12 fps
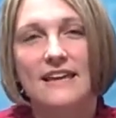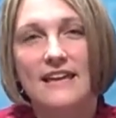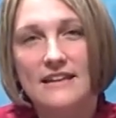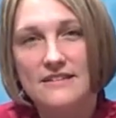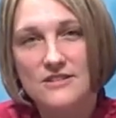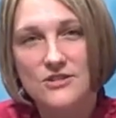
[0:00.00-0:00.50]

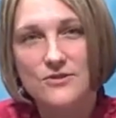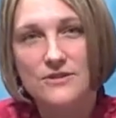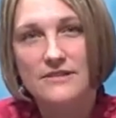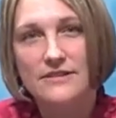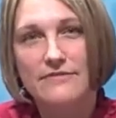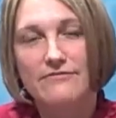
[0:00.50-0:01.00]
get into
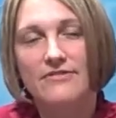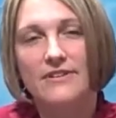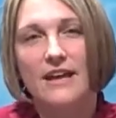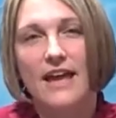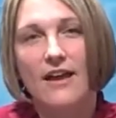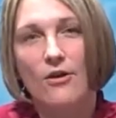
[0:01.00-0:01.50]
the
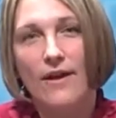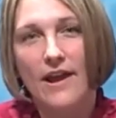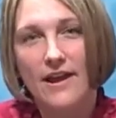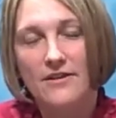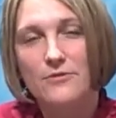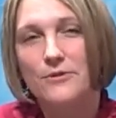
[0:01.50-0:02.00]
lymph
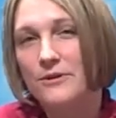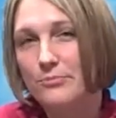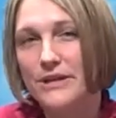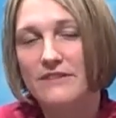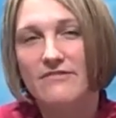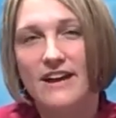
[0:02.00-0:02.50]
and or
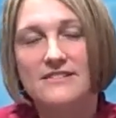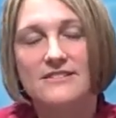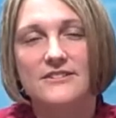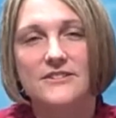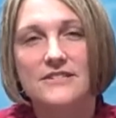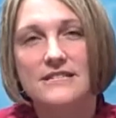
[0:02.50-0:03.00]
blood
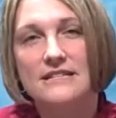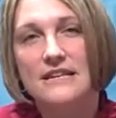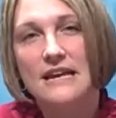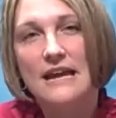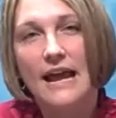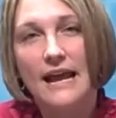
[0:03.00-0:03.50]
vessels,
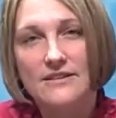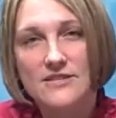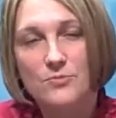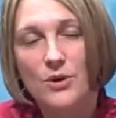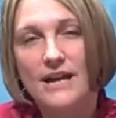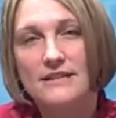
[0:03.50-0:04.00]

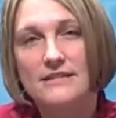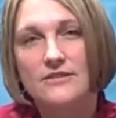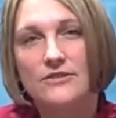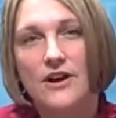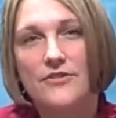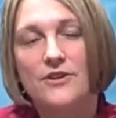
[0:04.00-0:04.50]
and spread
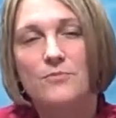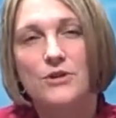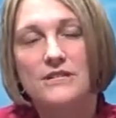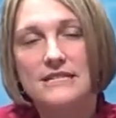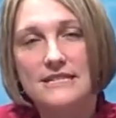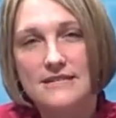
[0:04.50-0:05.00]
to other
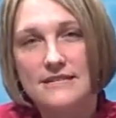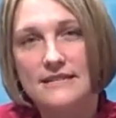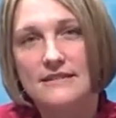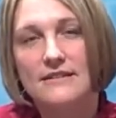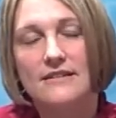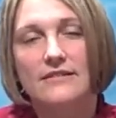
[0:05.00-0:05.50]
more
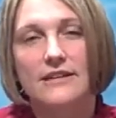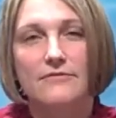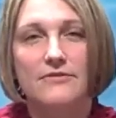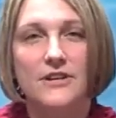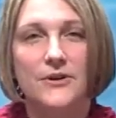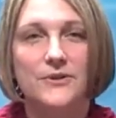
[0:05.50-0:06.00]
distant
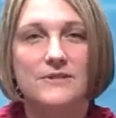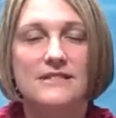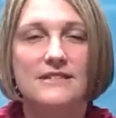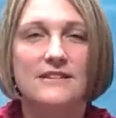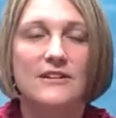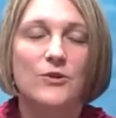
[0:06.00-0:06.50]
lymph
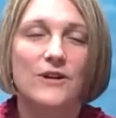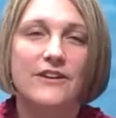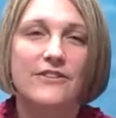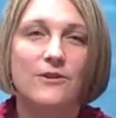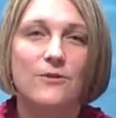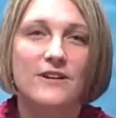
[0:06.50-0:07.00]
nodes or
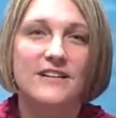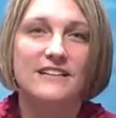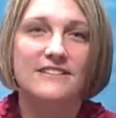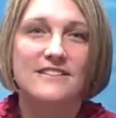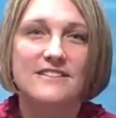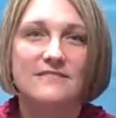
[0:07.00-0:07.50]
other
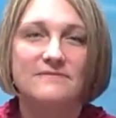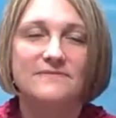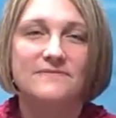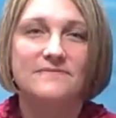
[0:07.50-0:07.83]
organs.